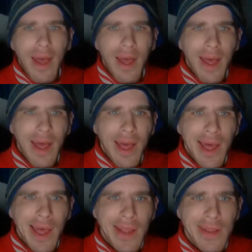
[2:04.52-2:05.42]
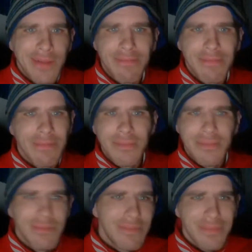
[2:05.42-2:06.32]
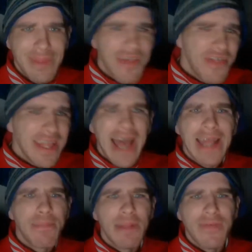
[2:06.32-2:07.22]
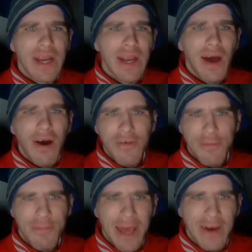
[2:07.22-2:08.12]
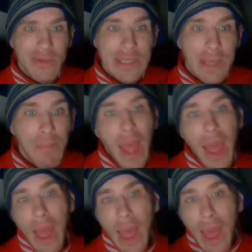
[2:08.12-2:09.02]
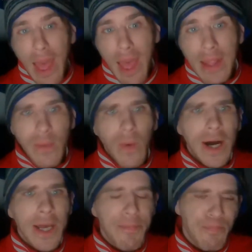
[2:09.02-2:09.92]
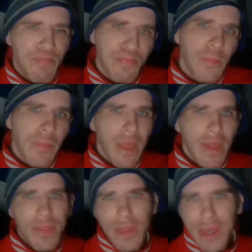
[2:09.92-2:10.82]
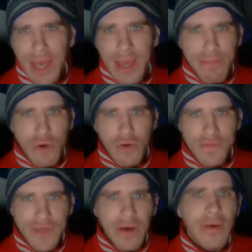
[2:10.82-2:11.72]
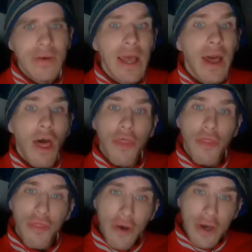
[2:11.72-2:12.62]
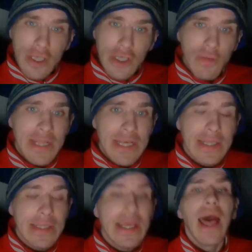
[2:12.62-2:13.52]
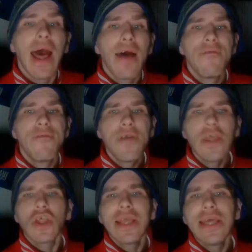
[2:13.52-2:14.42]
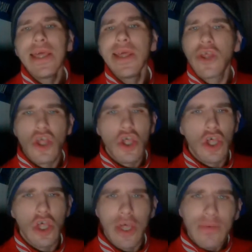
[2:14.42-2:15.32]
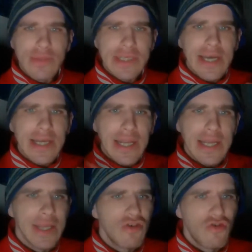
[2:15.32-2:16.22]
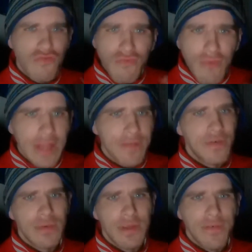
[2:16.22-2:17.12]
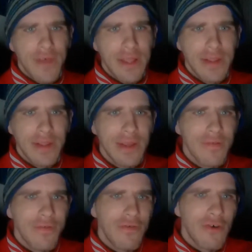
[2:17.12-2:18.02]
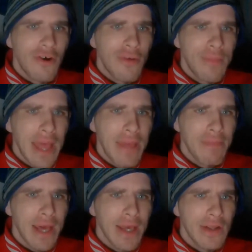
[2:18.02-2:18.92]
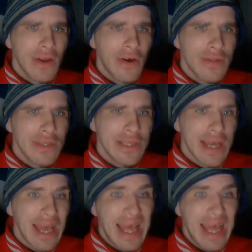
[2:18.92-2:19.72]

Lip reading: And I think they had a bit of a laugh about it. Anyway, the game moves on. 32 minutes. Eventually, Chelsea take the lead. Dreadful defending from MK Dons.